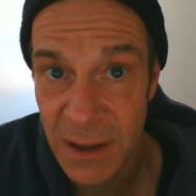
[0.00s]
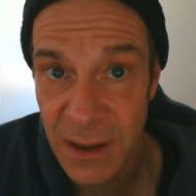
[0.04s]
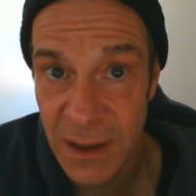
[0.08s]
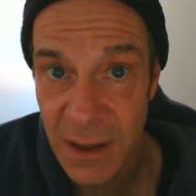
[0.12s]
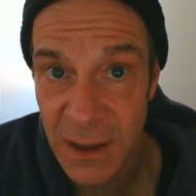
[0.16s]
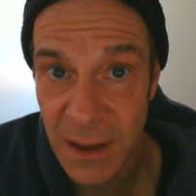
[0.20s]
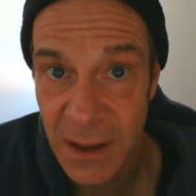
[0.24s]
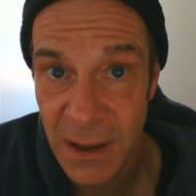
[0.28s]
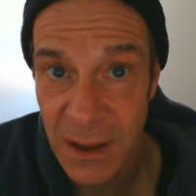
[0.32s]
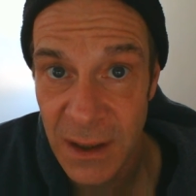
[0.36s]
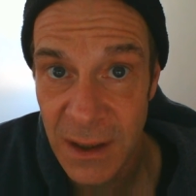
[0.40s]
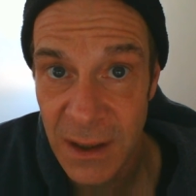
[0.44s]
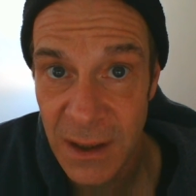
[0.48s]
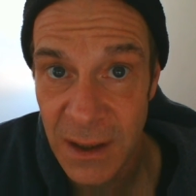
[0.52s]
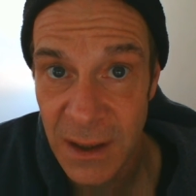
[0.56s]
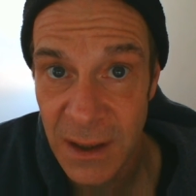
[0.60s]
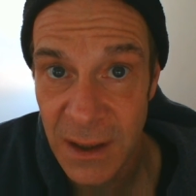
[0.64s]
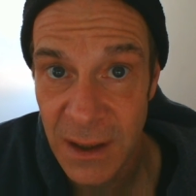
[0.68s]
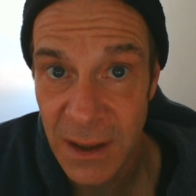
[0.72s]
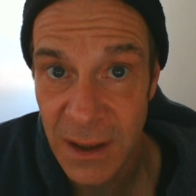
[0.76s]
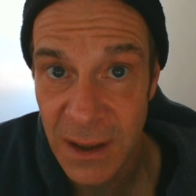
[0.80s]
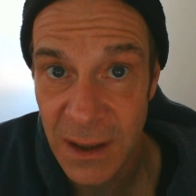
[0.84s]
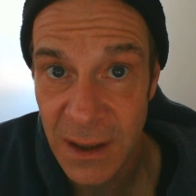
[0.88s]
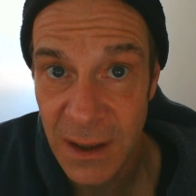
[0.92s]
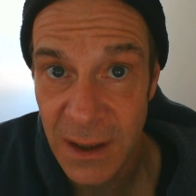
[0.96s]

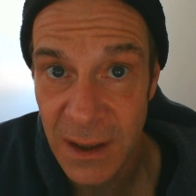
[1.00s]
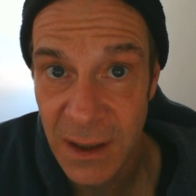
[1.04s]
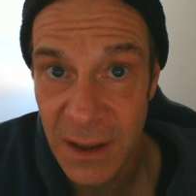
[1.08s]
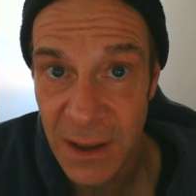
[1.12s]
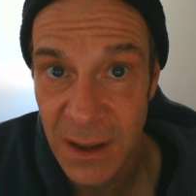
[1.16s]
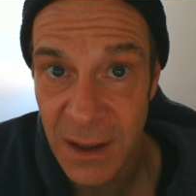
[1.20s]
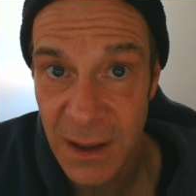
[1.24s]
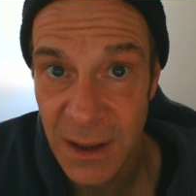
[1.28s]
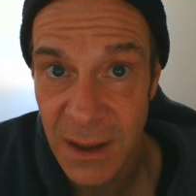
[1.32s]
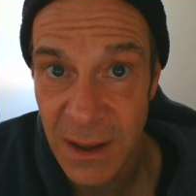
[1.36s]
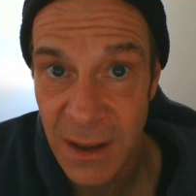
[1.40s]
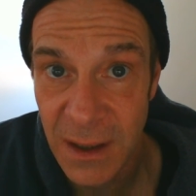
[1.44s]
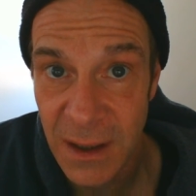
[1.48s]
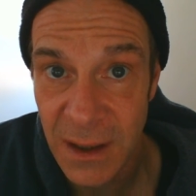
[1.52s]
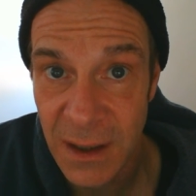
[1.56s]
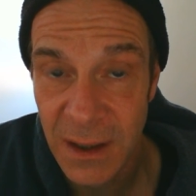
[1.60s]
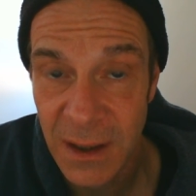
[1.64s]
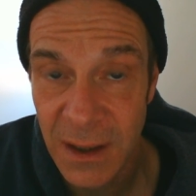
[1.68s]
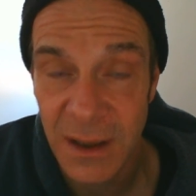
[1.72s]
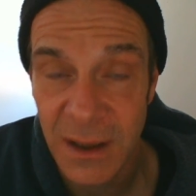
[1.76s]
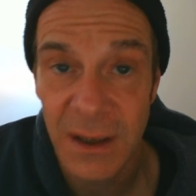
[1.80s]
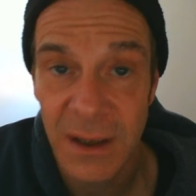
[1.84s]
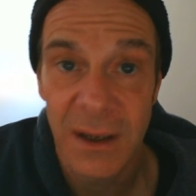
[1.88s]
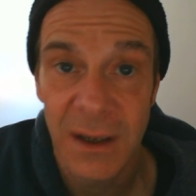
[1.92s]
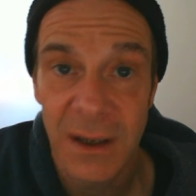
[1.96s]

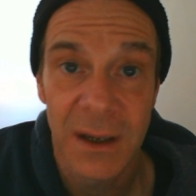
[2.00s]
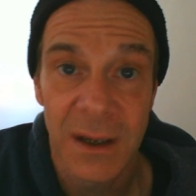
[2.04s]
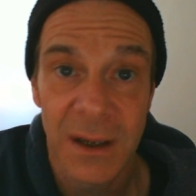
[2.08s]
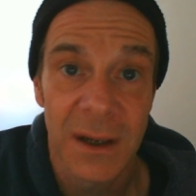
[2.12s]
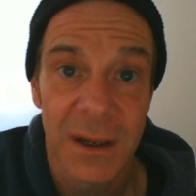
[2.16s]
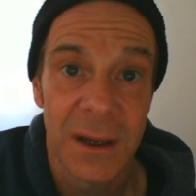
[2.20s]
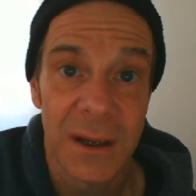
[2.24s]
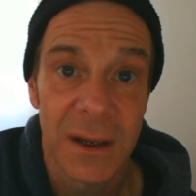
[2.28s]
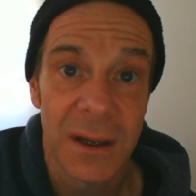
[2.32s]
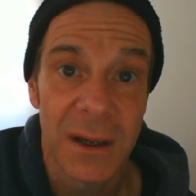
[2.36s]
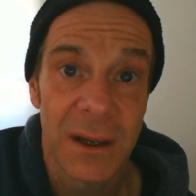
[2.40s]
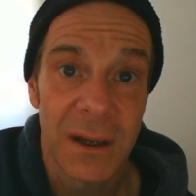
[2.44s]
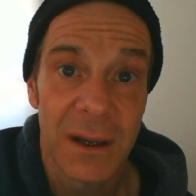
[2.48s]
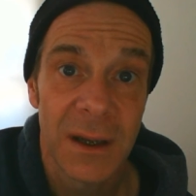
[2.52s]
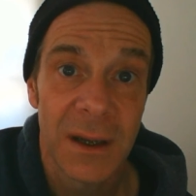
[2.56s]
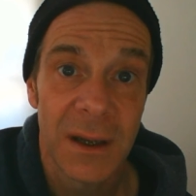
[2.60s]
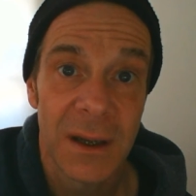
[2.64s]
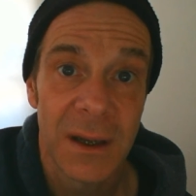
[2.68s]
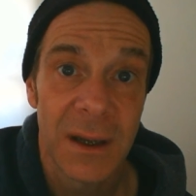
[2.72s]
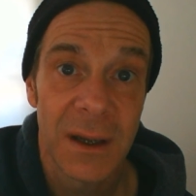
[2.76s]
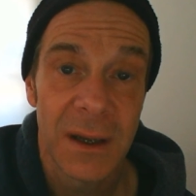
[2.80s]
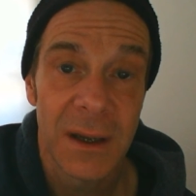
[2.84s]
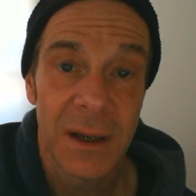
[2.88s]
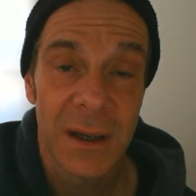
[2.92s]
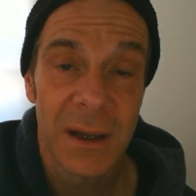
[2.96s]

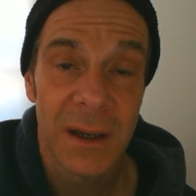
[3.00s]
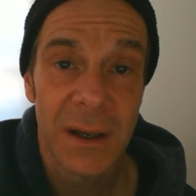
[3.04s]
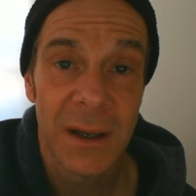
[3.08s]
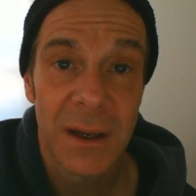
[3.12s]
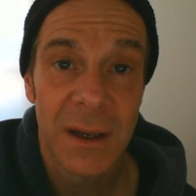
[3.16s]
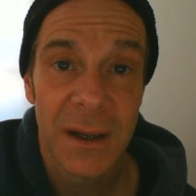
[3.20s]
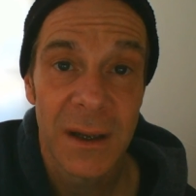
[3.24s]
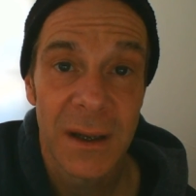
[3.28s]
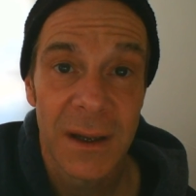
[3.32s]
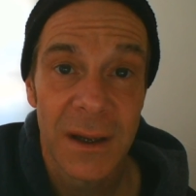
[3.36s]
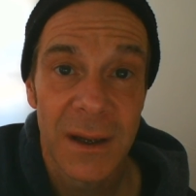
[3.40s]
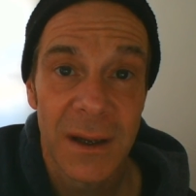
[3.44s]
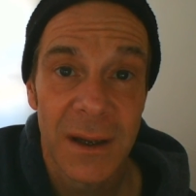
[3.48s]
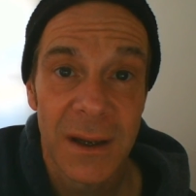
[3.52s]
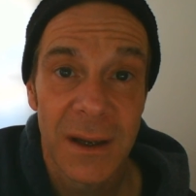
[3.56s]
(silence)